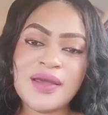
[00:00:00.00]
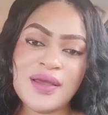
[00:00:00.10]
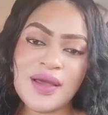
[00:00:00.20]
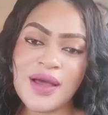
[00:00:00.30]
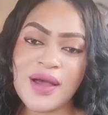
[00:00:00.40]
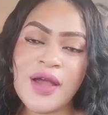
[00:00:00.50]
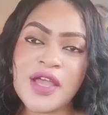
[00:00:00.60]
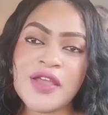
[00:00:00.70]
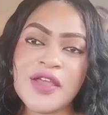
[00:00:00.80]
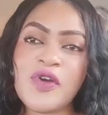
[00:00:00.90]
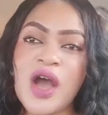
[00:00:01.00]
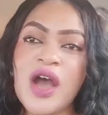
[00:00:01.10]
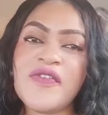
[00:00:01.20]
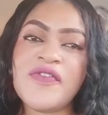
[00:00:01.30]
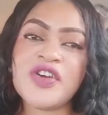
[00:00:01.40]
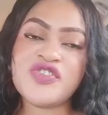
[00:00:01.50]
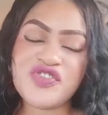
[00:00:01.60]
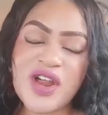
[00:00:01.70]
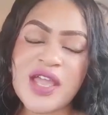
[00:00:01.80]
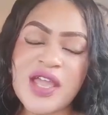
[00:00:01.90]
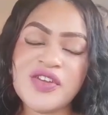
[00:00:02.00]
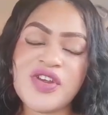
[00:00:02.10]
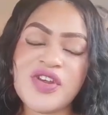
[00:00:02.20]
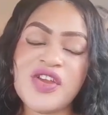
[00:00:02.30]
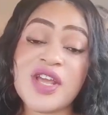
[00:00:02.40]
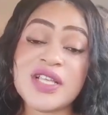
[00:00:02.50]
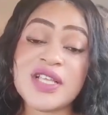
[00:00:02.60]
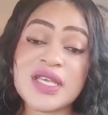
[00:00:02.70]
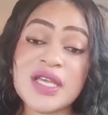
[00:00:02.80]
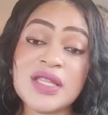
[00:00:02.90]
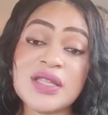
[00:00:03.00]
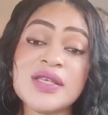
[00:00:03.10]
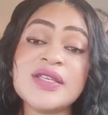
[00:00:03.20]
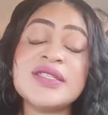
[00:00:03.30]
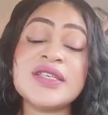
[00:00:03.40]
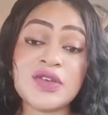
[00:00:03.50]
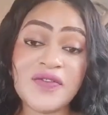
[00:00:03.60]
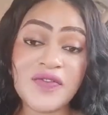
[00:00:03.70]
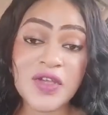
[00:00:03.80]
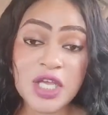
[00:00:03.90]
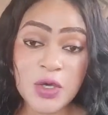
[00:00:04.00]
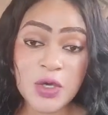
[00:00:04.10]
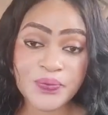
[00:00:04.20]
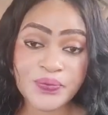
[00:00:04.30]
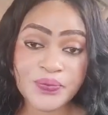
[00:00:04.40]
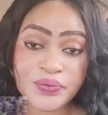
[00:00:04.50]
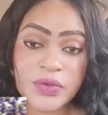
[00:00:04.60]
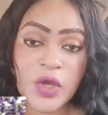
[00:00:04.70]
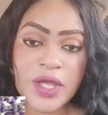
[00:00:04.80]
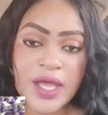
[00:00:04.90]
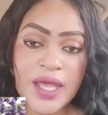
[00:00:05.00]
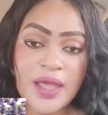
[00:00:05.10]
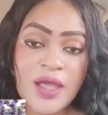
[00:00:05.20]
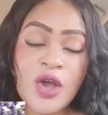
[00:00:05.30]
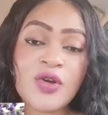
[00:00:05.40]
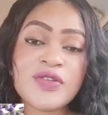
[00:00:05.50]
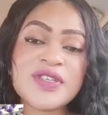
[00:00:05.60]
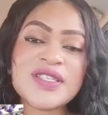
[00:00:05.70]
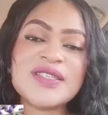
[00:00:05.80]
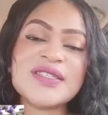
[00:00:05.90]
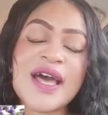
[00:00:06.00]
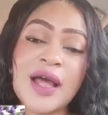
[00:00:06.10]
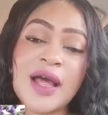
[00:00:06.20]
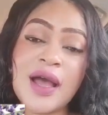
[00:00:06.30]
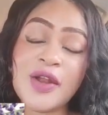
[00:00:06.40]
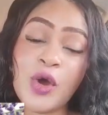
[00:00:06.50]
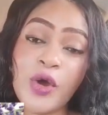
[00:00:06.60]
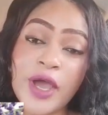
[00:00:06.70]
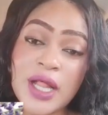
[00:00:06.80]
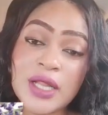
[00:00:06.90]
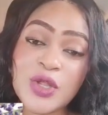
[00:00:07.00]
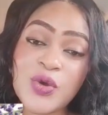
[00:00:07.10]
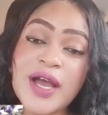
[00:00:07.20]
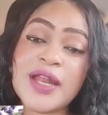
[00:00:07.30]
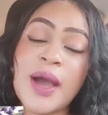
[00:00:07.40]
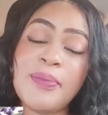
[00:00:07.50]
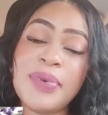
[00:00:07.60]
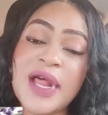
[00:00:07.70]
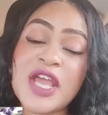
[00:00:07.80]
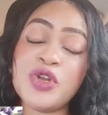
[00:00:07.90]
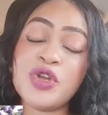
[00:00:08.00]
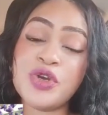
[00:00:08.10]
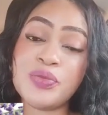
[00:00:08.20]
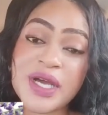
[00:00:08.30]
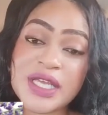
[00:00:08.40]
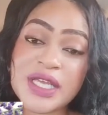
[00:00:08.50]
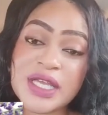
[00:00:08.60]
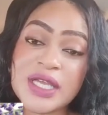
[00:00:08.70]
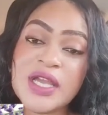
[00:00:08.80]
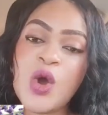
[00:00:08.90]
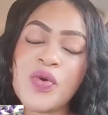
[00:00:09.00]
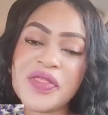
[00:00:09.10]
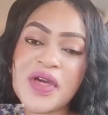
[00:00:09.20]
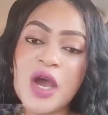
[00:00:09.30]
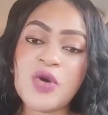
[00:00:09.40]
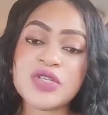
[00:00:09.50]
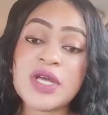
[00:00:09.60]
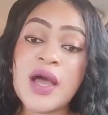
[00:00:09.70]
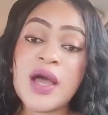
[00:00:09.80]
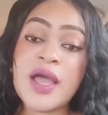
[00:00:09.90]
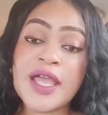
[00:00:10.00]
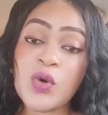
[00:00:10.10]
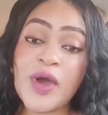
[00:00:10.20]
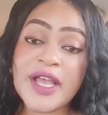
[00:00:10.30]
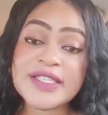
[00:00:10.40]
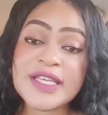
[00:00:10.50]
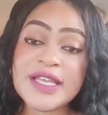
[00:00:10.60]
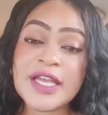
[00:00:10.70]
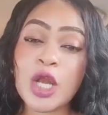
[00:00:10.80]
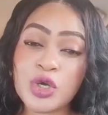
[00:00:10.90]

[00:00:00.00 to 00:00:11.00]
Yeah, if you have a dry skin, this is your video, okay? Because this is an oil you can apply on your body without any whitening